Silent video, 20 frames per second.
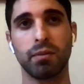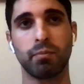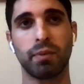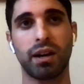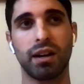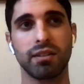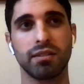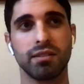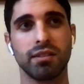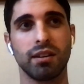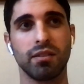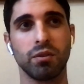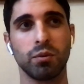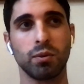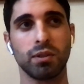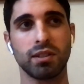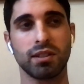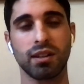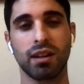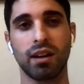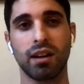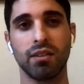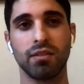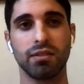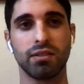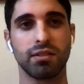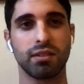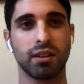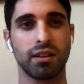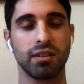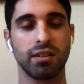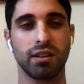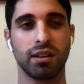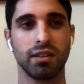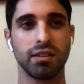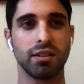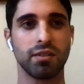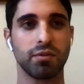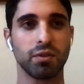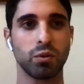impacted everyone's lives and
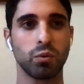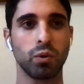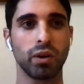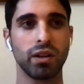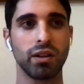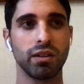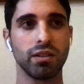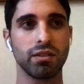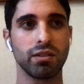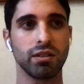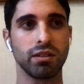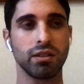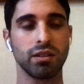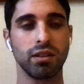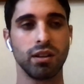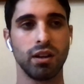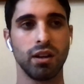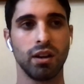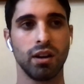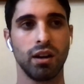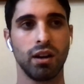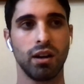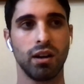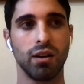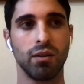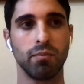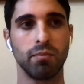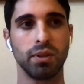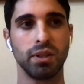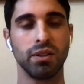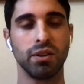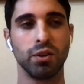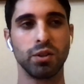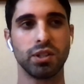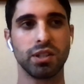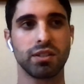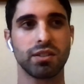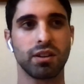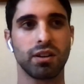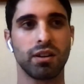in different ways, and um, you know
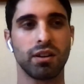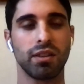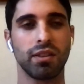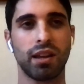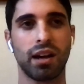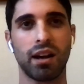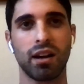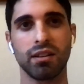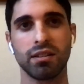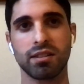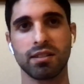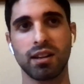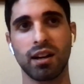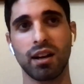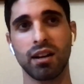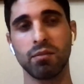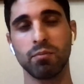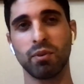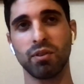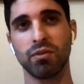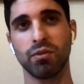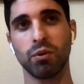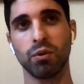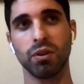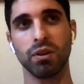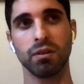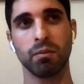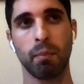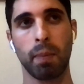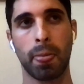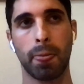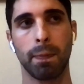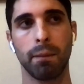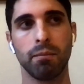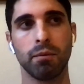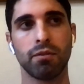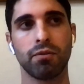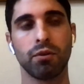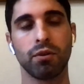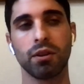just on that side before
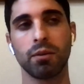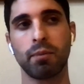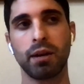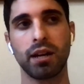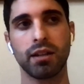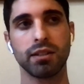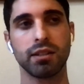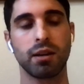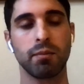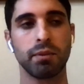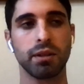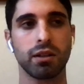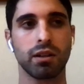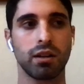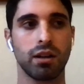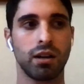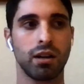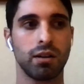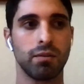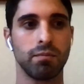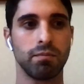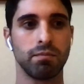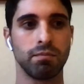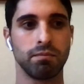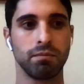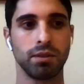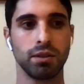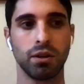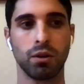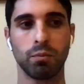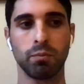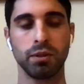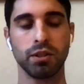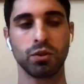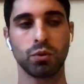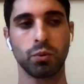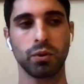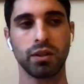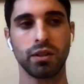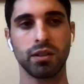before the pandemic, um, you know,
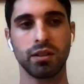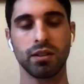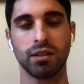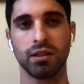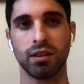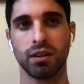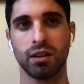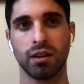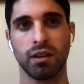between